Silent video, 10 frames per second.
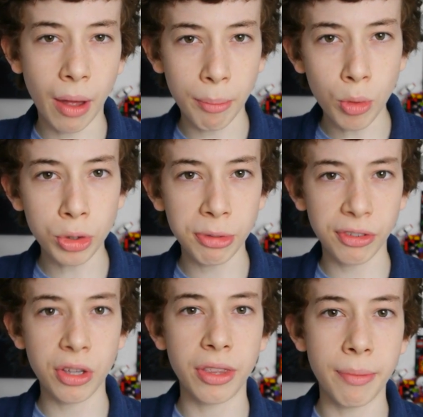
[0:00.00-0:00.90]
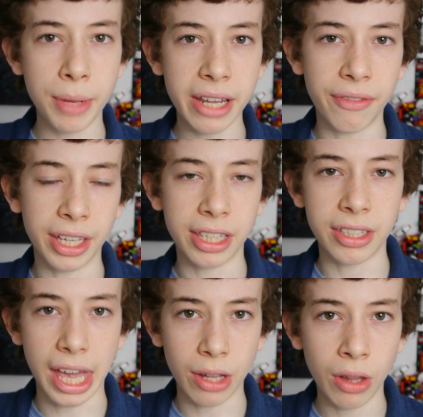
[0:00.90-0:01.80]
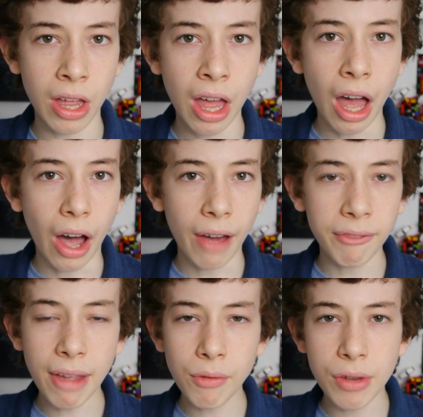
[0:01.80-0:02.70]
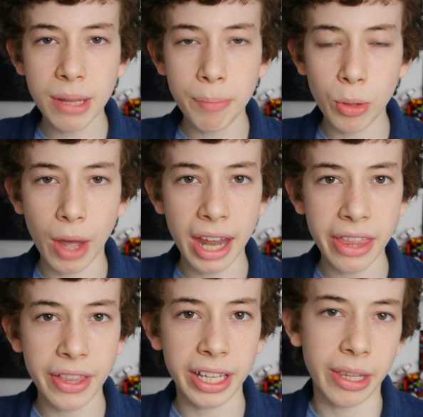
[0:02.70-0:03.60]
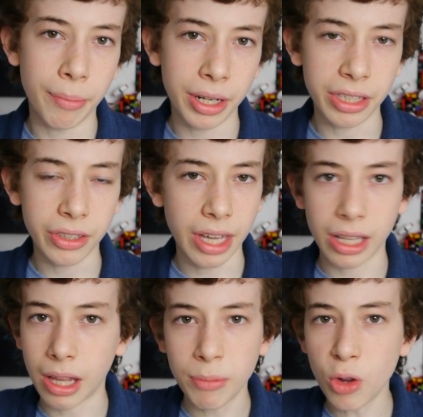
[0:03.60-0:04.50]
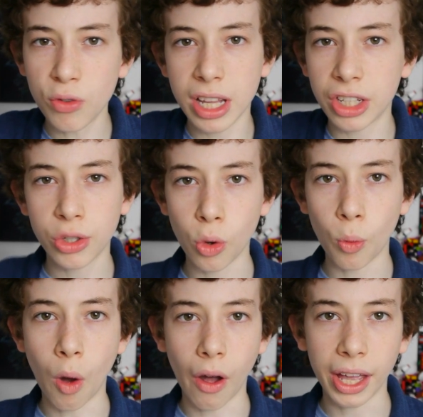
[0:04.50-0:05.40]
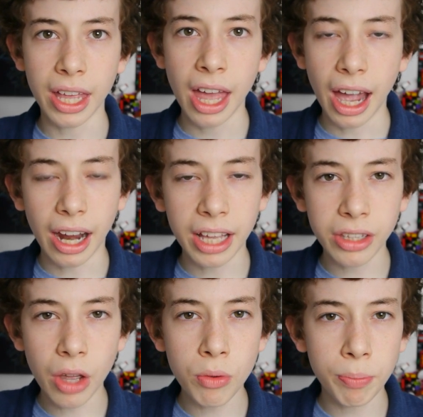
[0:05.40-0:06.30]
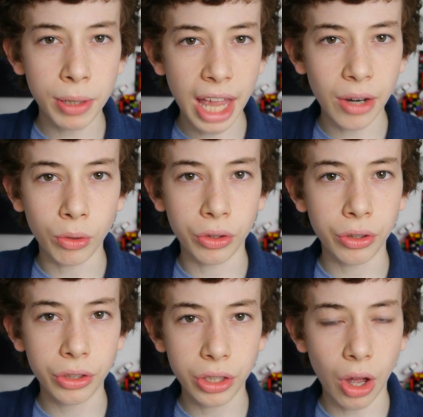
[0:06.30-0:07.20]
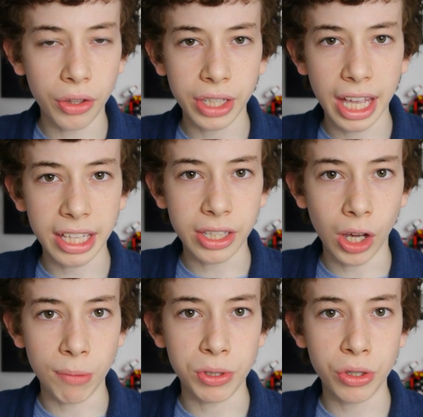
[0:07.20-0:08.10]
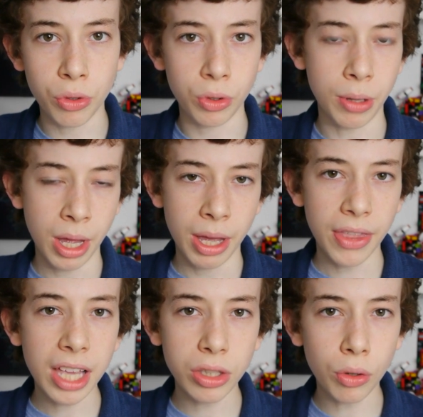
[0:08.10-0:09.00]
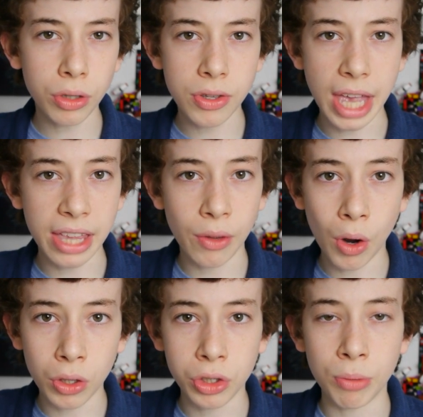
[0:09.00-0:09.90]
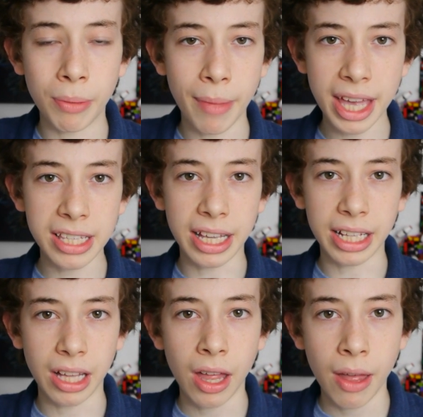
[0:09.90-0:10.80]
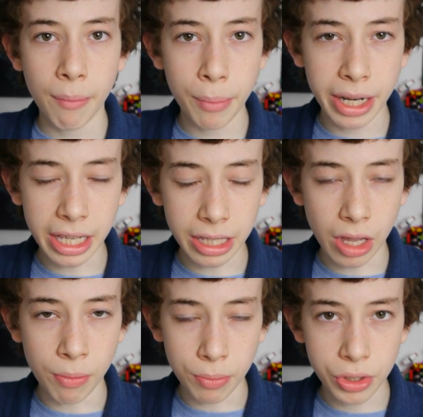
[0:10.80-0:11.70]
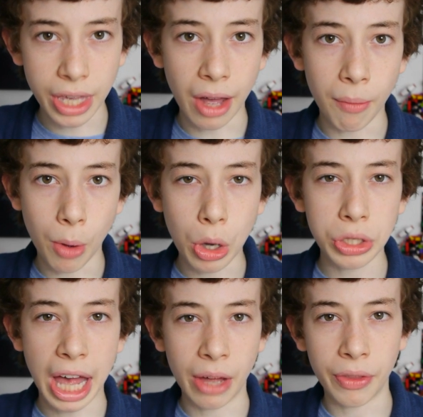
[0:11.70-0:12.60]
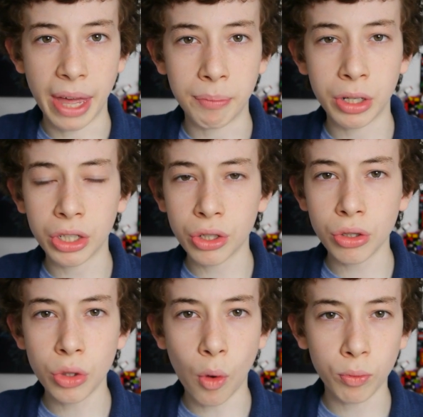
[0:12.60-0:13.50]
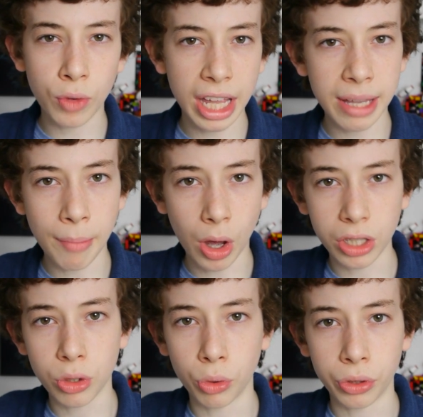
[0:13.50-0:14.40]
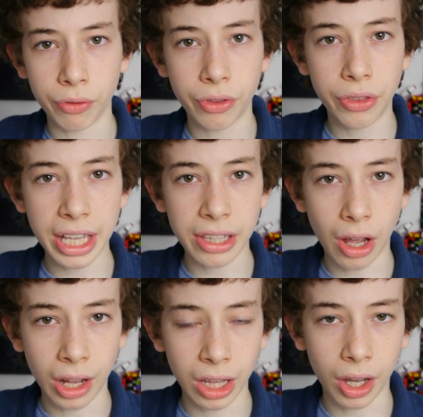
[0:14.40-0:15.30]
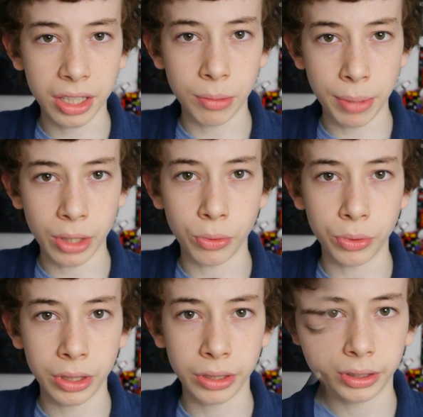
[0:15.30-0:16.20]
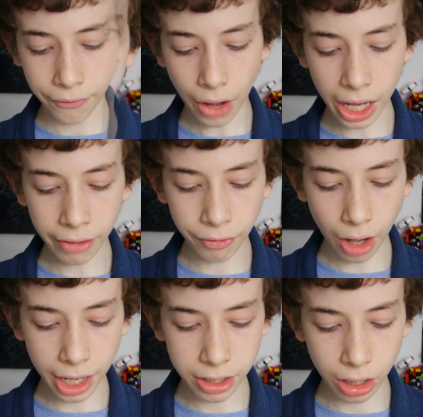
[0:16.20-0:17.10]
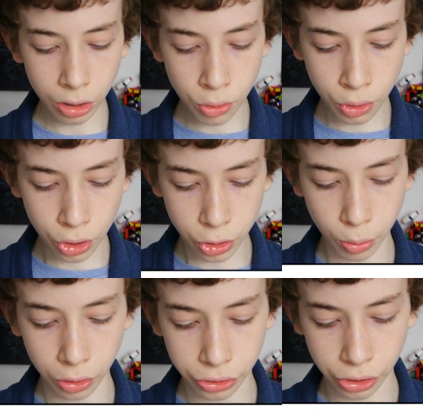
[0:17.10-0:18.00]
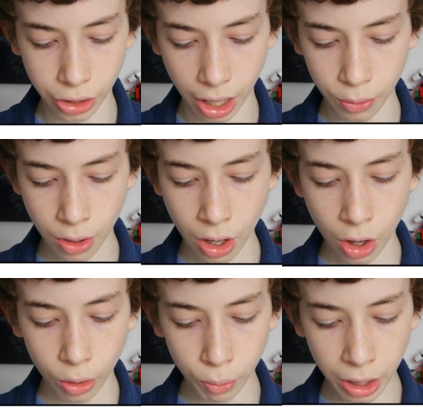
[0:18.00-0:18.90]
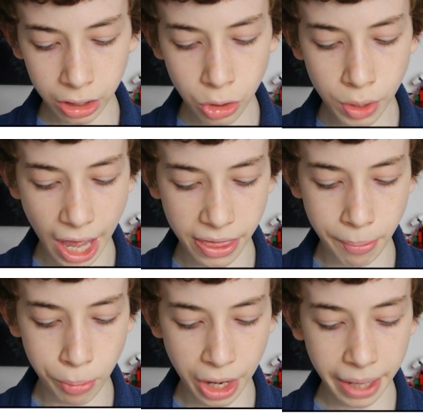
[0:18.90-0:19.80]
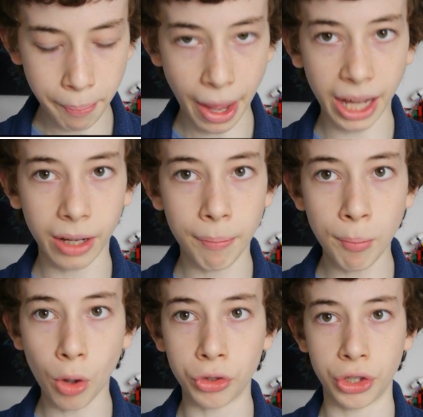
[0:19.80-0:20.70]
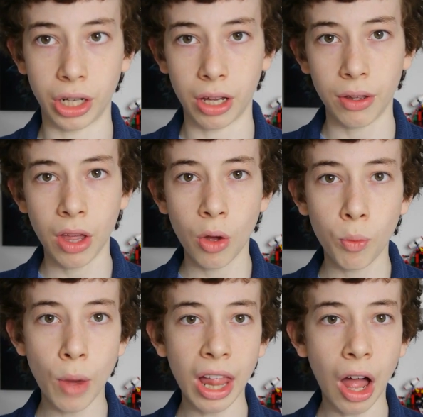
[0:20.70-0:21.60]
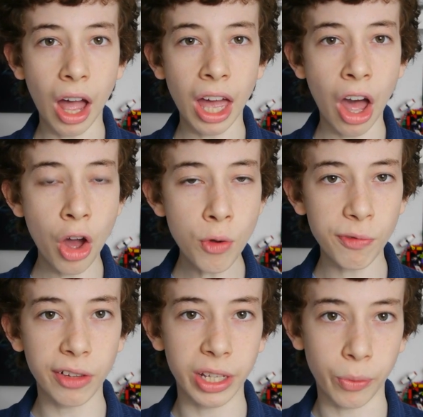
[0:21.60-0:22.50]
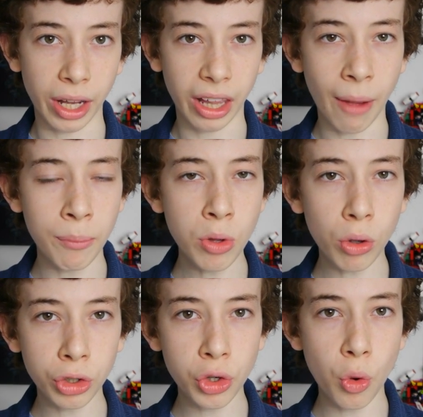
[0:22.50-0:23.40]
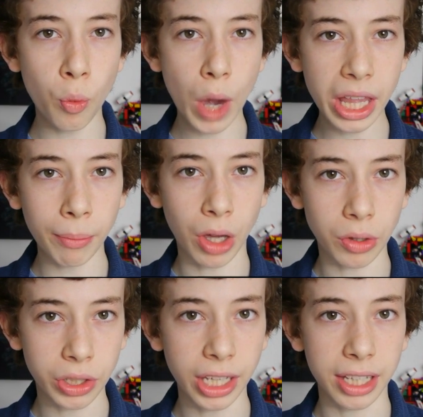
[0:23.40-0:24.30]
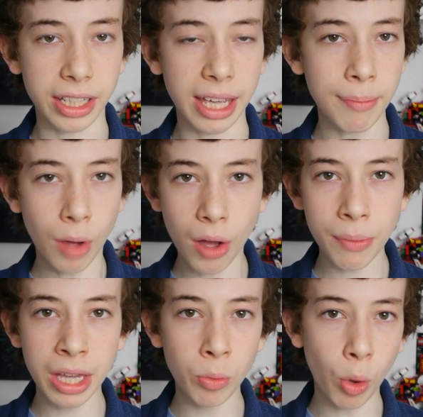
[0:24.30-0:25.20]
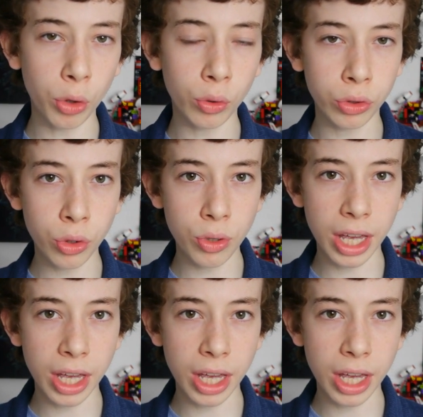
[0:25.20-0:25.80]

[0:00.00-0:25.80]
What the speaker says: much prefer the minifig scale. I've never really built anything in the mini scale. I'm not really sure why, and I don't plan on starting anytime soon. That's not to say there aren't some amazing mini scale MOCs out there, but it's just not really my sort of thing that I like to build. Firefighter Lucas wants to know, will you get the Brick Bank modular? Well, I hopefully will. I'm not sure when I'm going to get it. It might be in 1 or 2